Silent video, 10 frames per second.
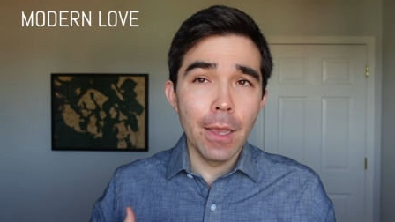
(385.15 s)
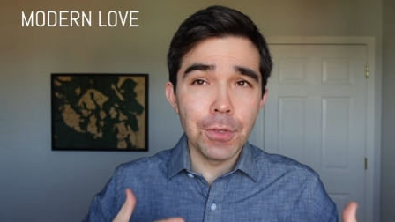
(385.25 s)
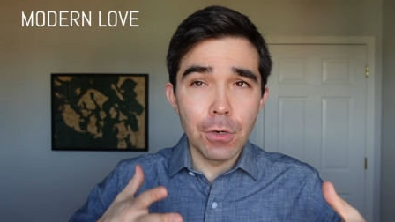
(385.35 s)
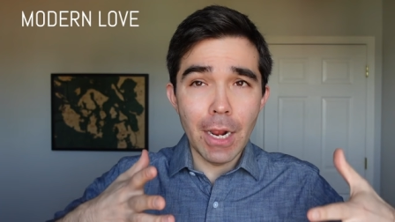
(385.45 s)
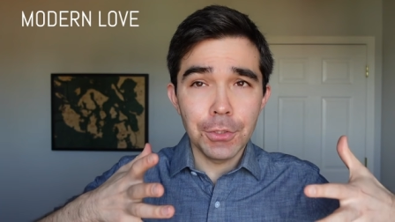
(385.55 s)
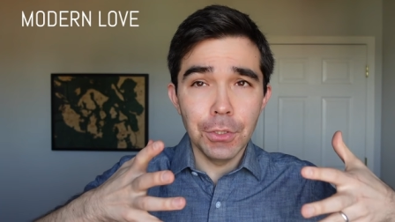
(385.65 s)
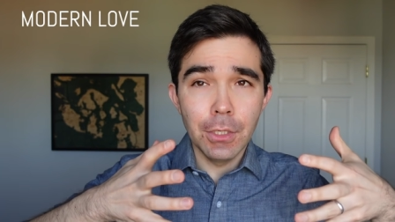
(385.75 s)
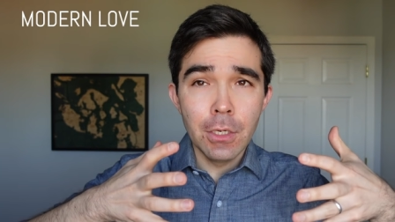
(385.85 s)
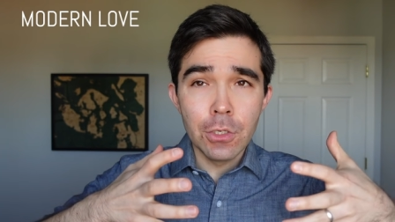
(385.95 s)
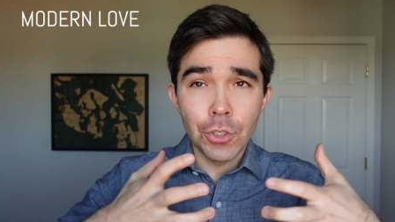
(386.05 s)
and that you're
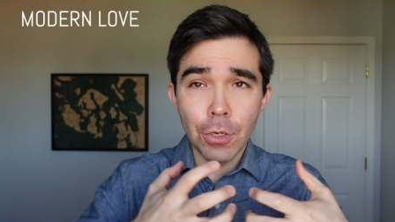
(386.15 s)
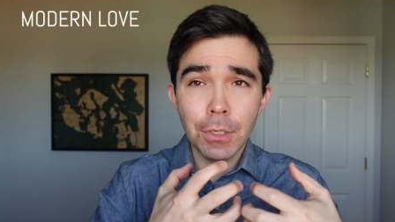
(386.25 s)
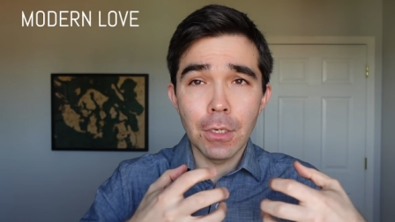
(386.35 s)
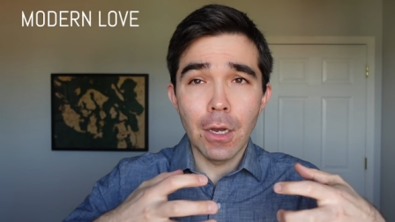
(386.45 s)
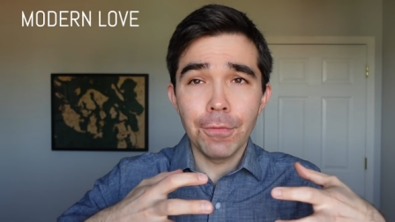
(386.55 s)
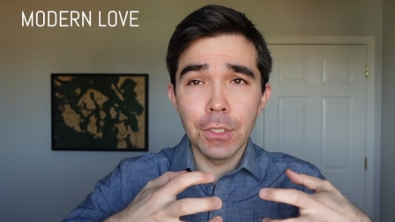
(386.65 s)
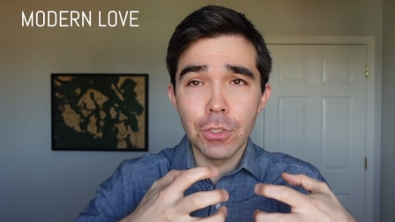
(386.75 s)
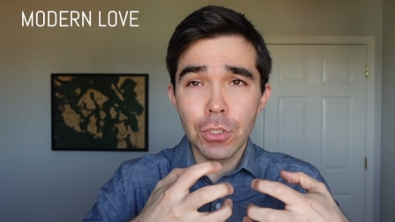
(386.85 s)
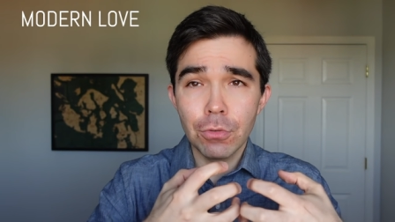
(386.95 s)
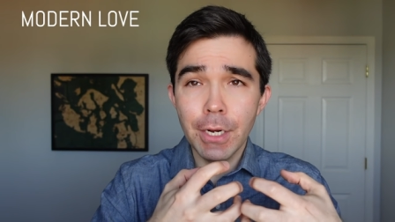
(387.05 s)
actually choking off,
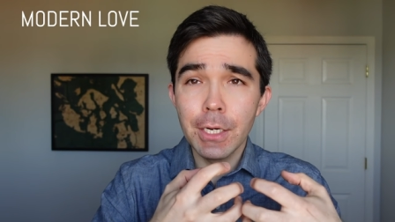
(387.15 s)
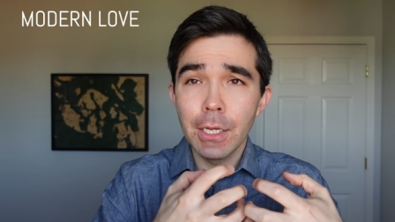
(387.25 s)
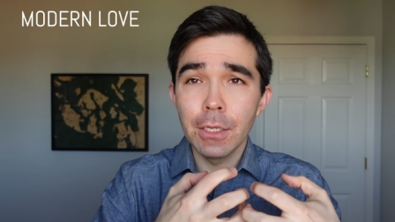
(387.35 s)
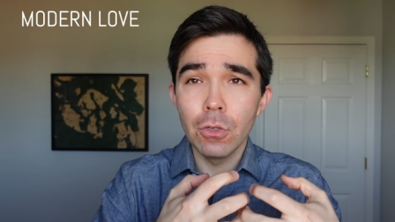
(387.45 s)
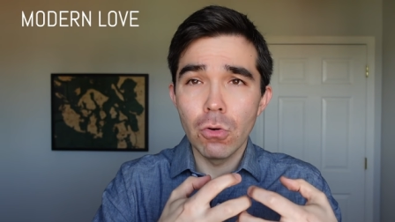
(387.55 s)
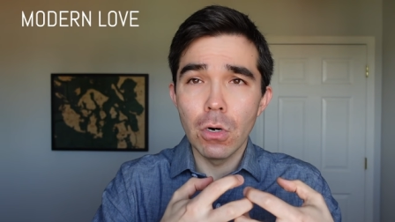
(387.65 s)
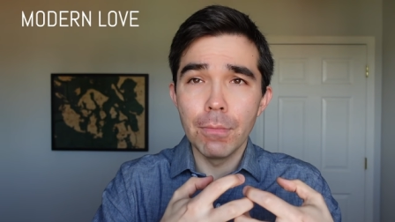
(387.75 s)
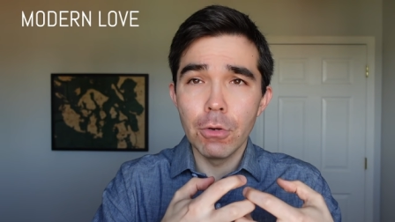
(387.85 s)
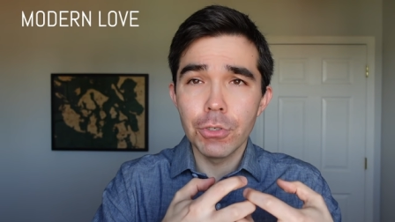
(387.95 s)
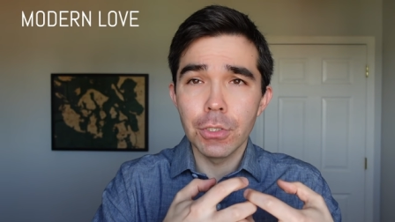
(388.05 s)
constraining your
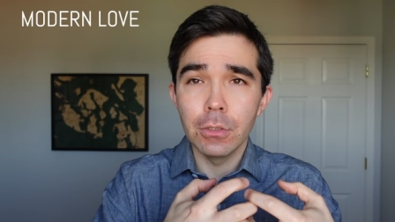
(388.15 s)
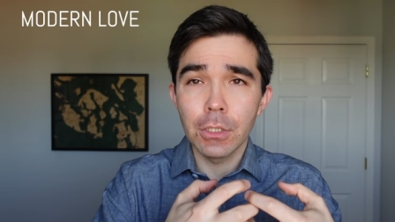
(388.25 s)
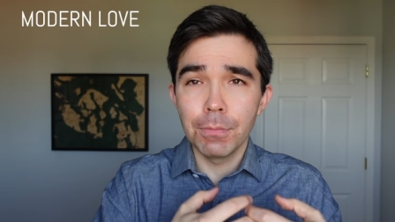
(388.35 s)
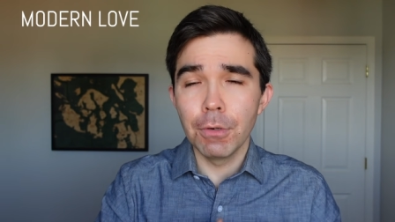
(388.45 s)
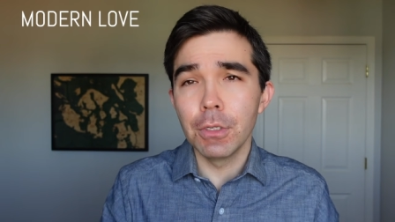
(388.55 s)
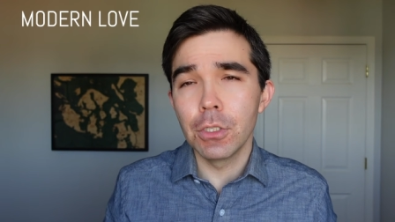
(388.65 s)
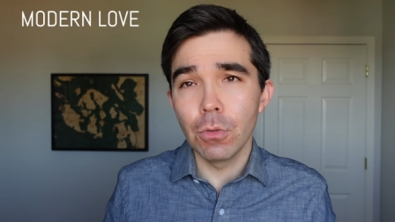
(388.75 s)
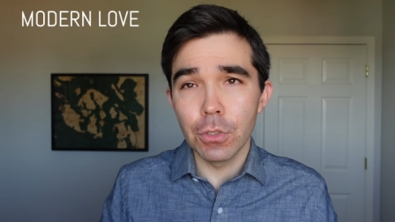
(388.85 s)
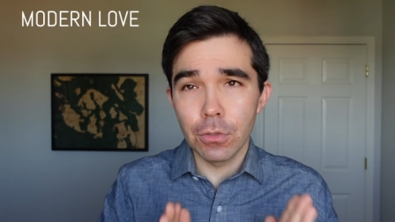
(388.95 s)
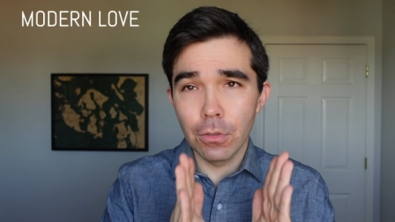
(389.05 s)
emotional experience
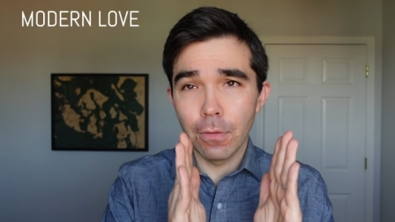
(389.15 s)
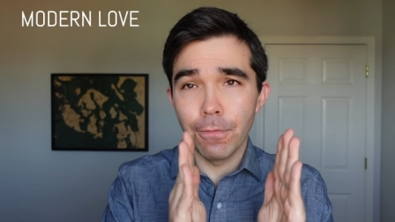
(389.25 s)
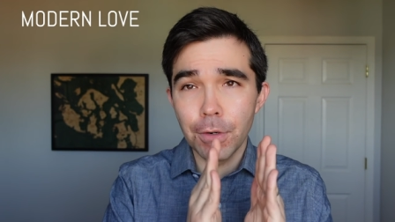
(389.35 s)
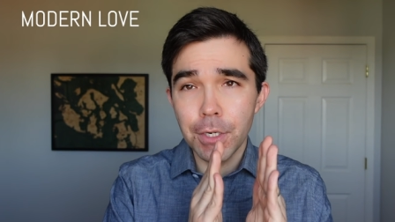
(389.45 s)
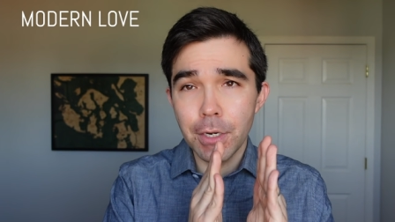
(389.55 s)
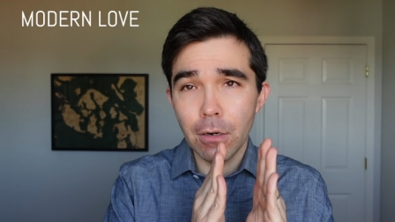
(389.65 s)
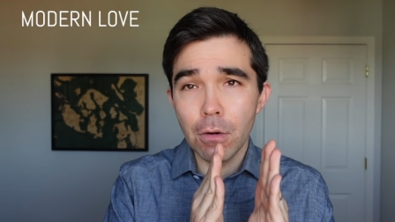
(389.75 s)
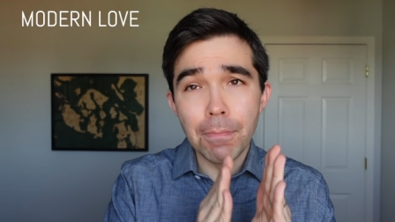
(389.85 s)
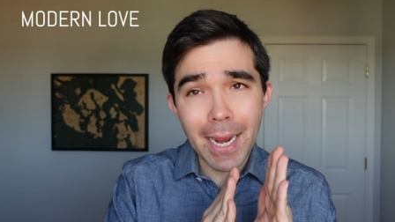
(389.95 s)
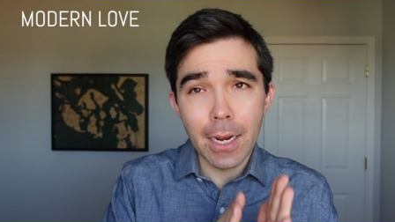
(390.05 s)
to a certain very
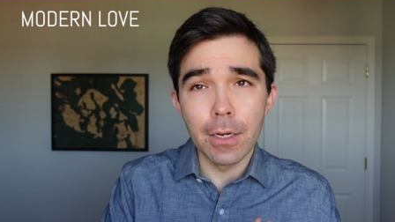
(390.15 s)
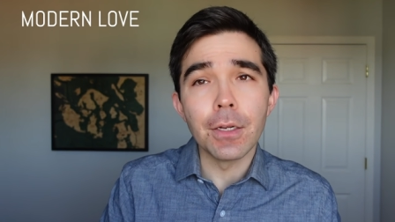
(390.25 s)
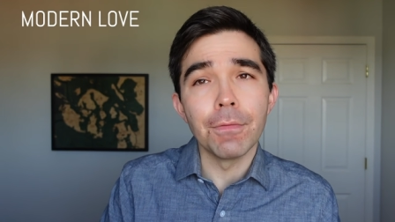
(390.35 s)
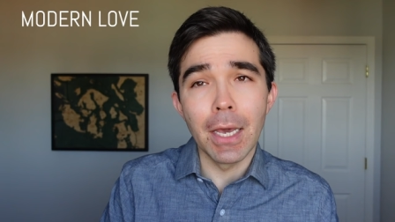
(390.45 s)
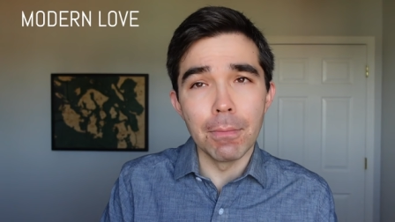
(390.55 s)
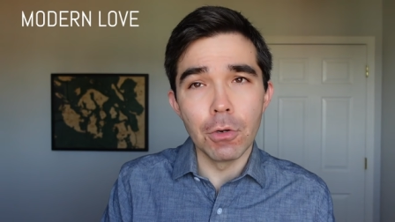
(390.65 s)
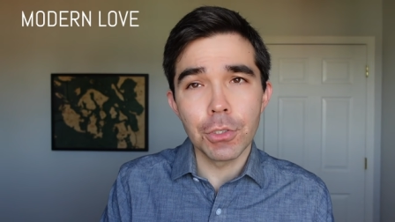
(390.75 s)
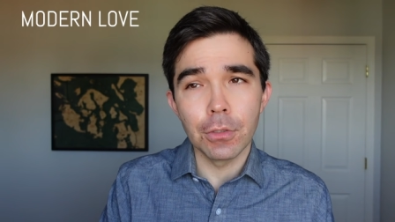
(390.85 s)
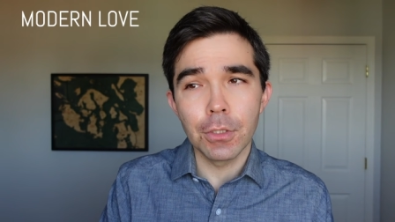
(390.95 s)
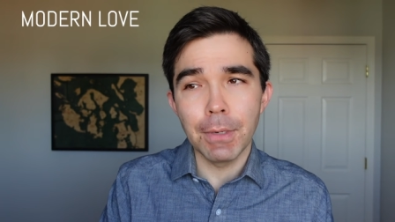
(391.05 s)
narrow band of that
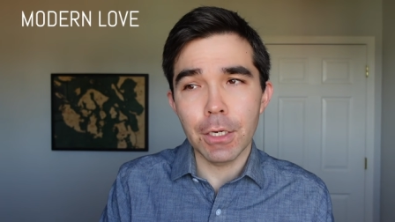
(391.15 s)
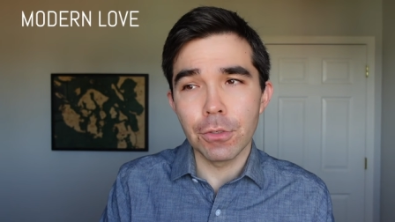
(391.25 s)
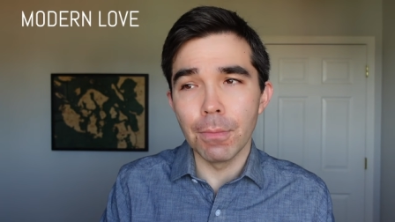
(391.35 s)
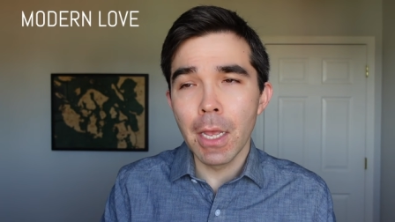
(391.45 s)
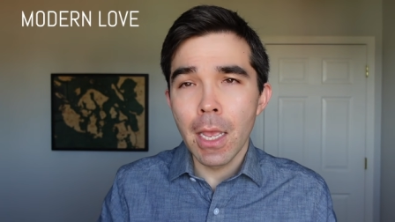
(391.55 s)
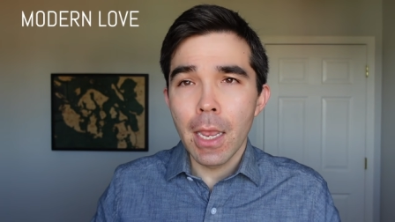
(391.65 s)
emotional spectrum.